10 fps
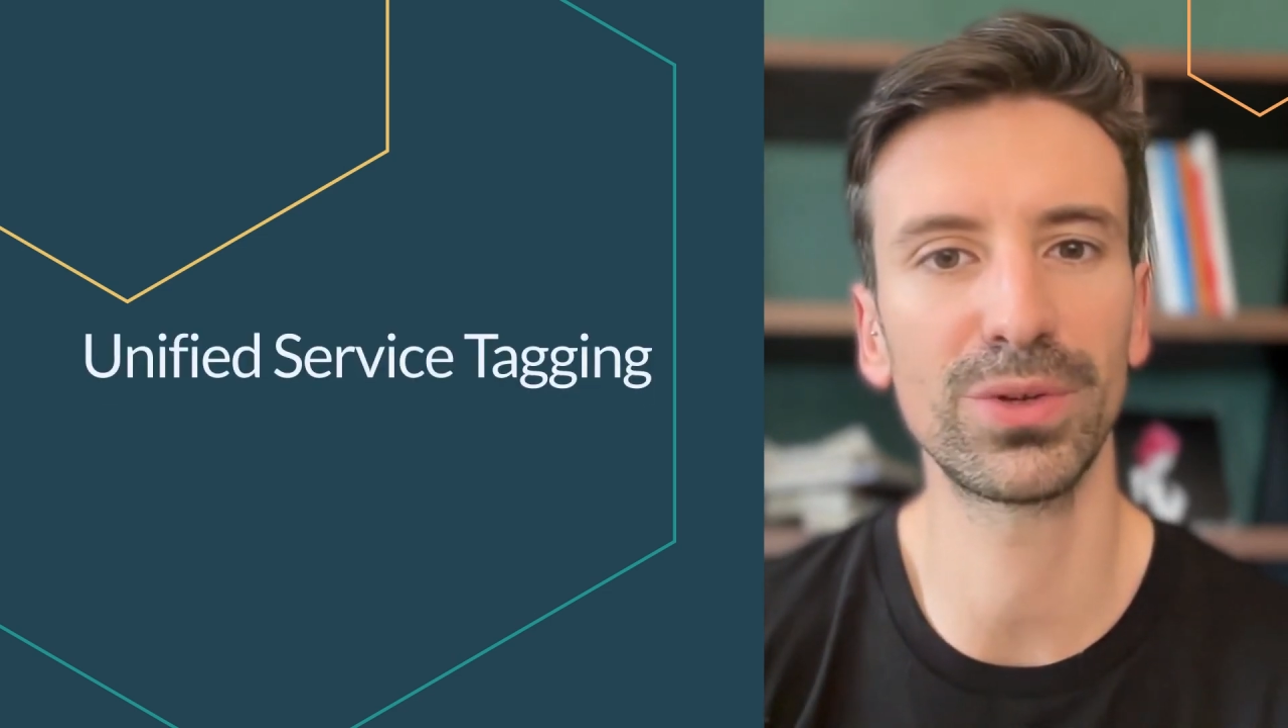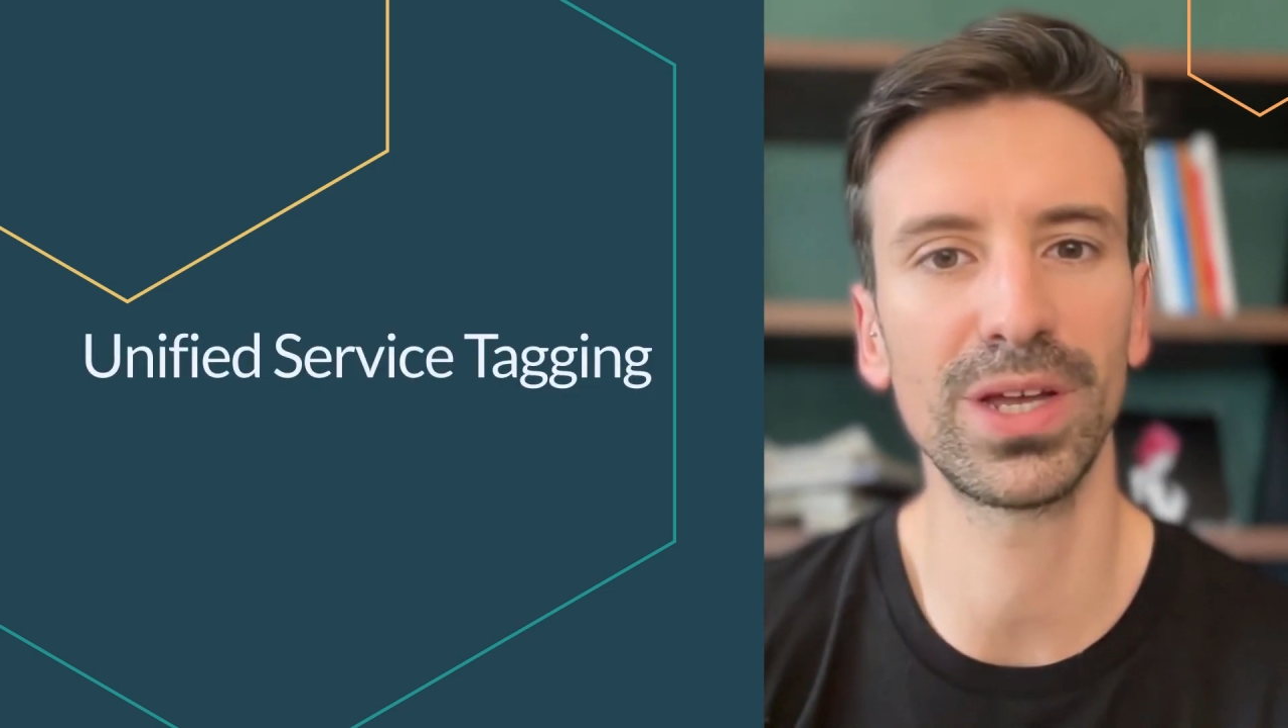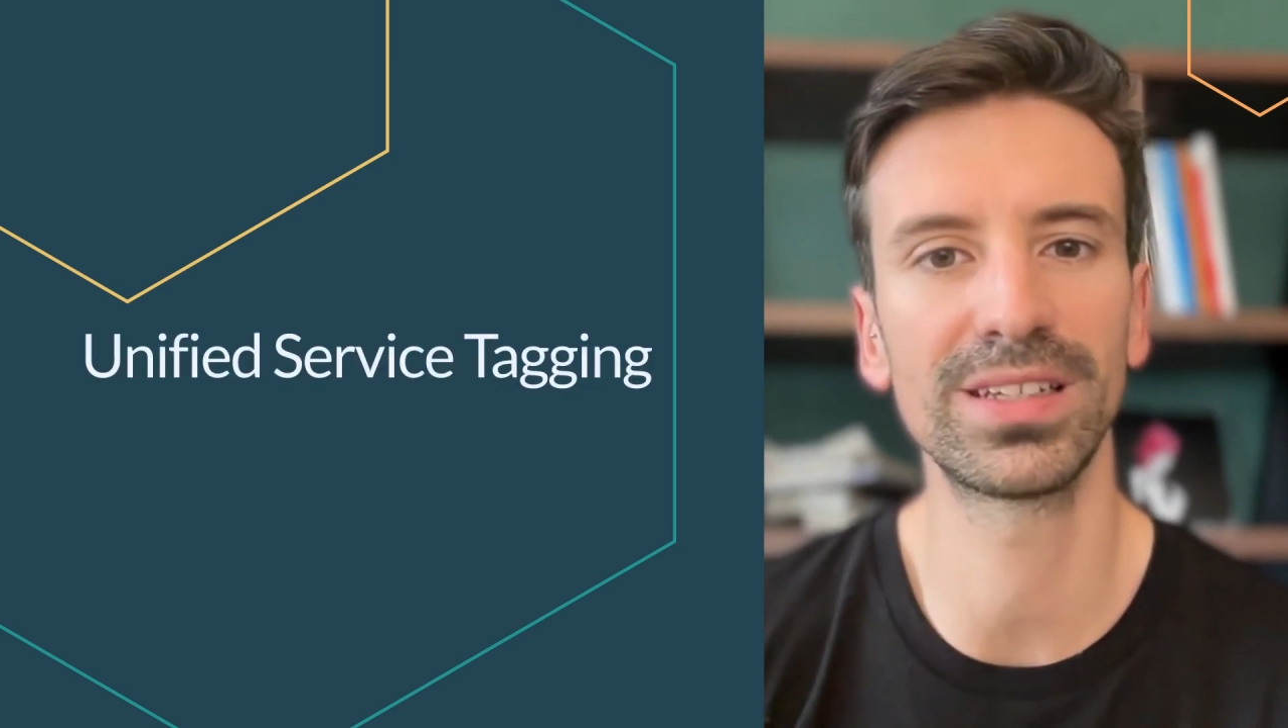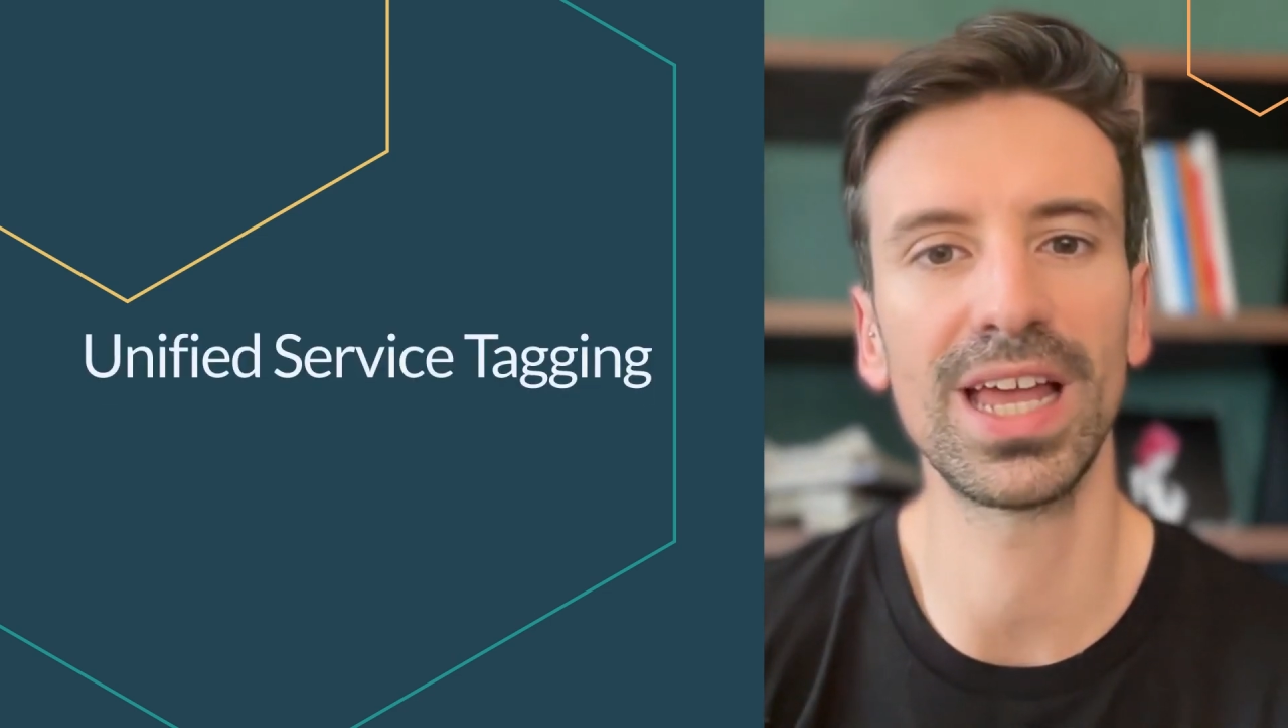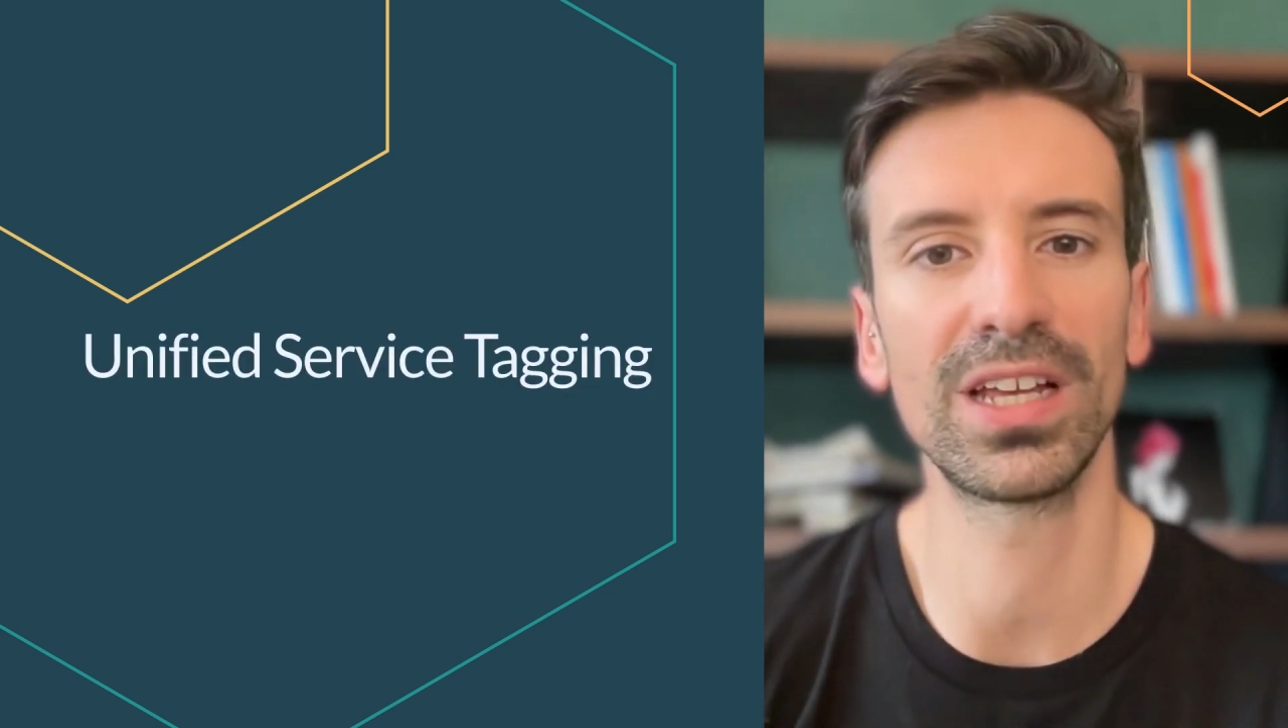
you can tag